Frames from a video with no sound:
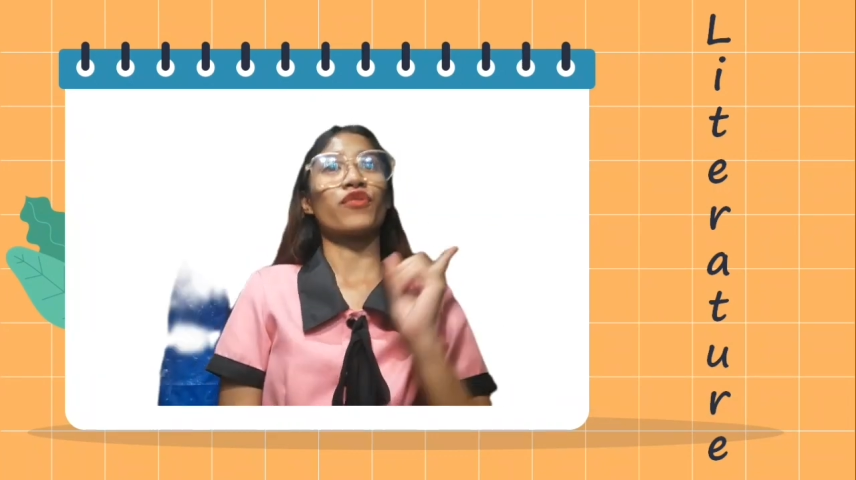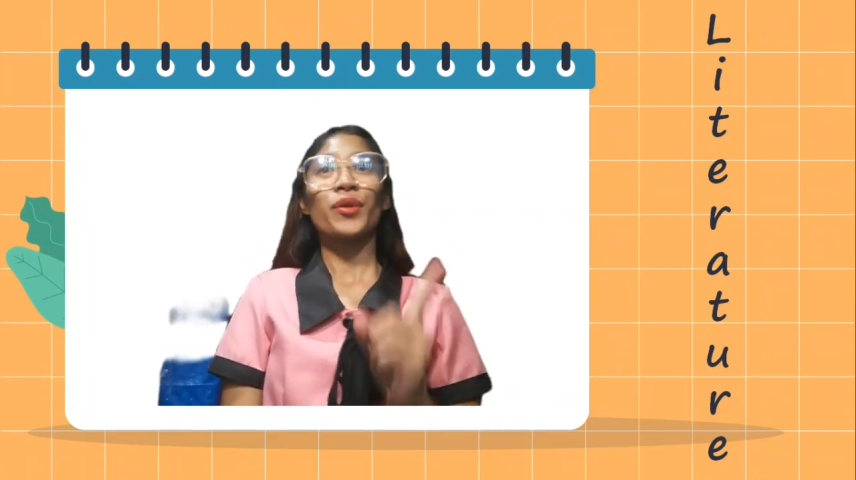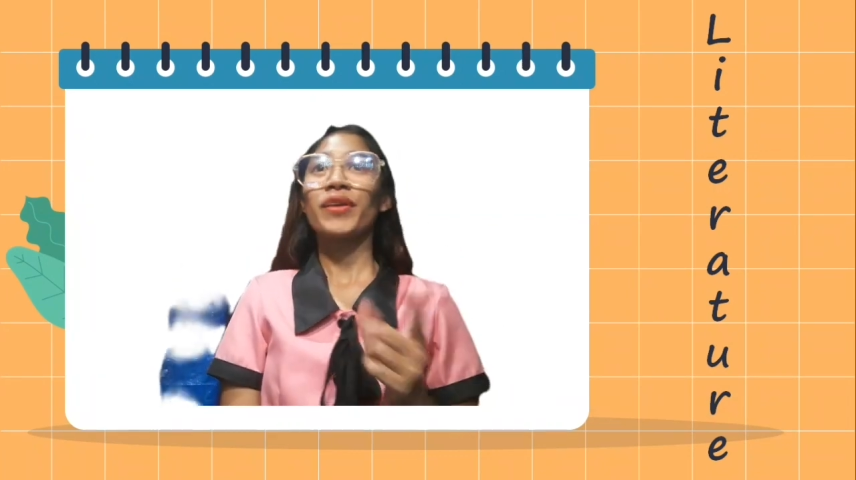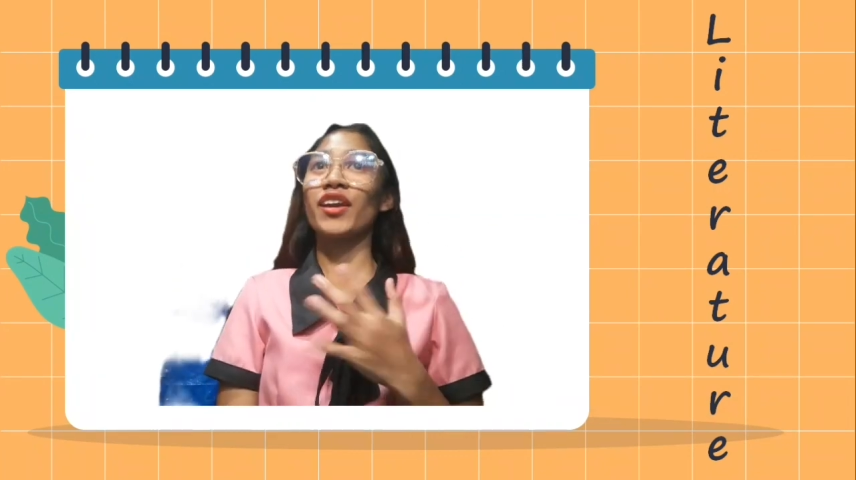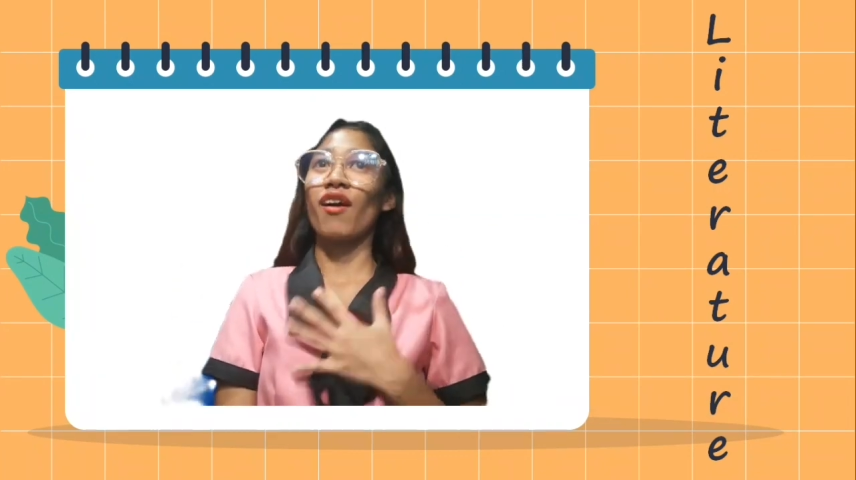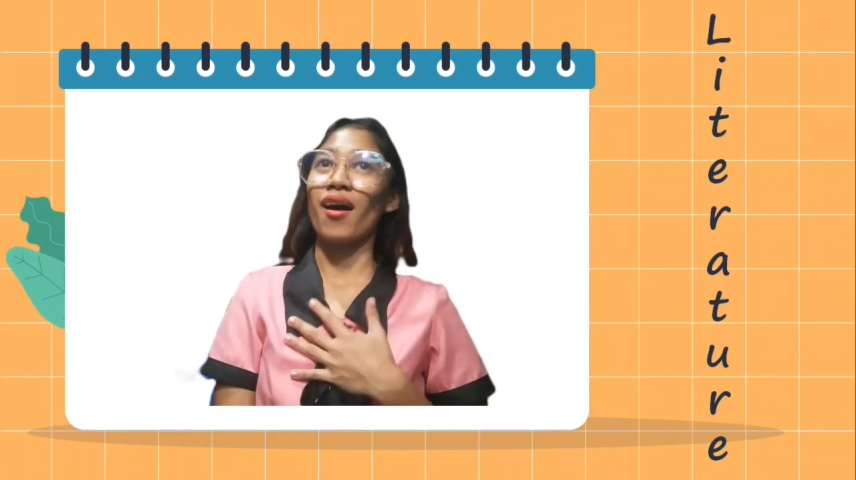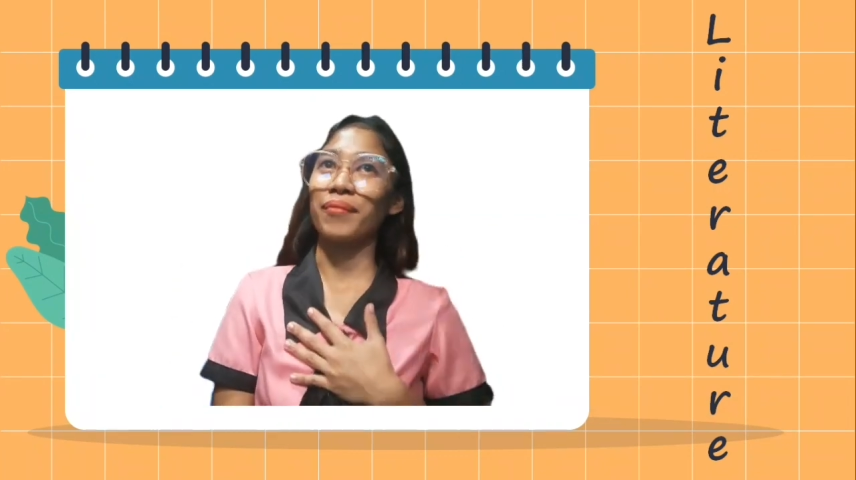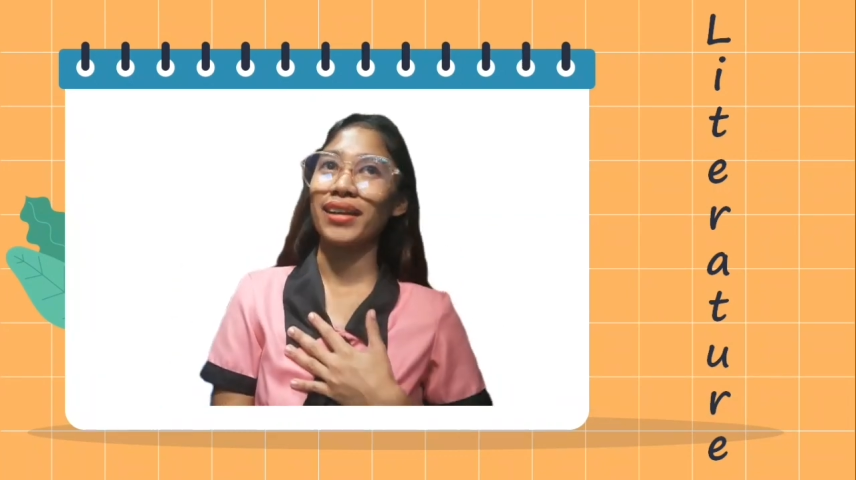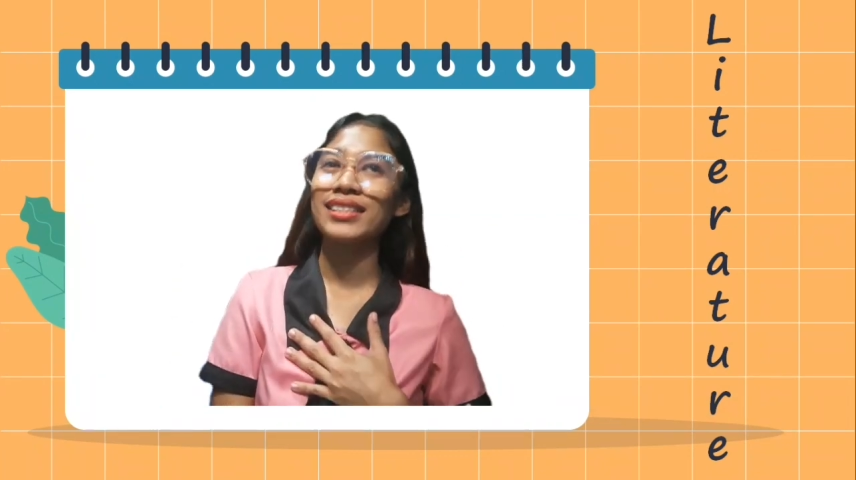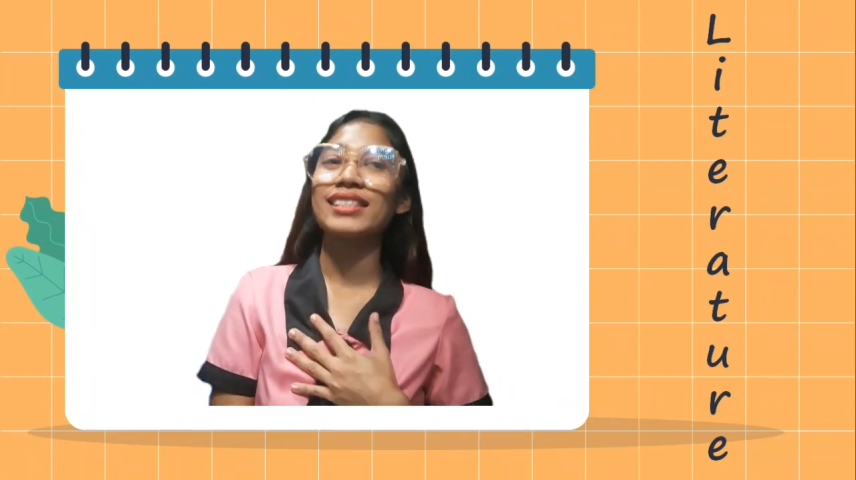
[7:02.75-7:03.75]
for my
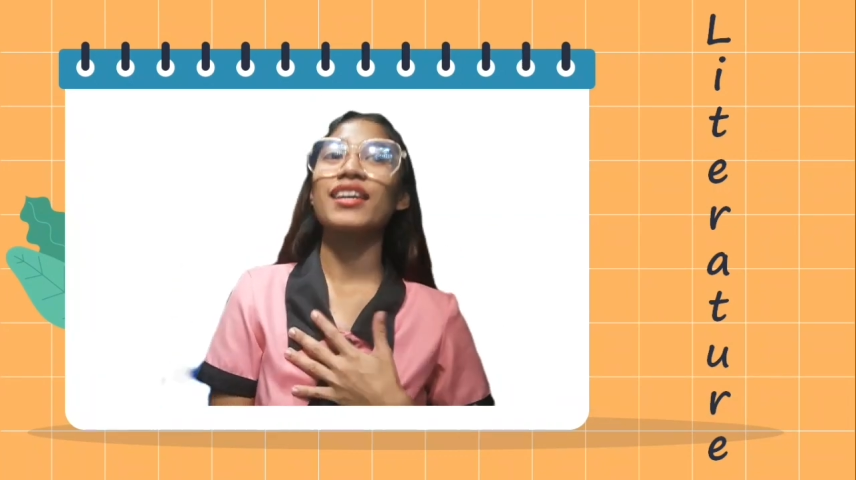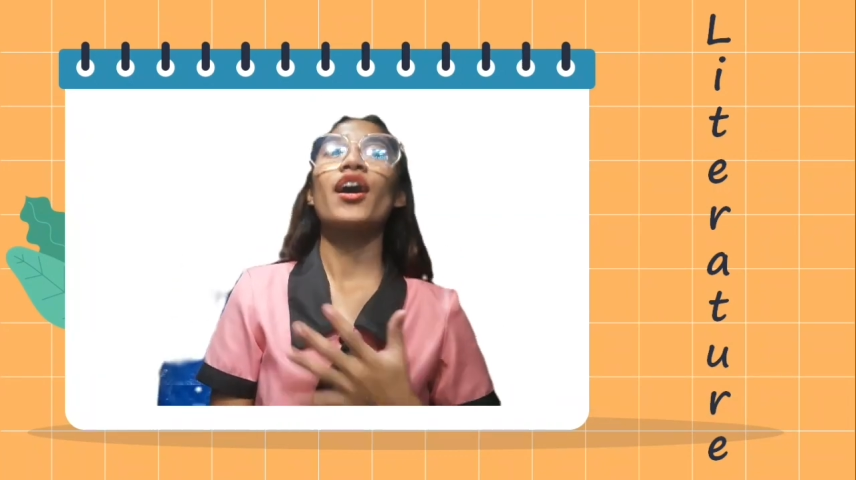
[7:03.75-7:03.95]
comment,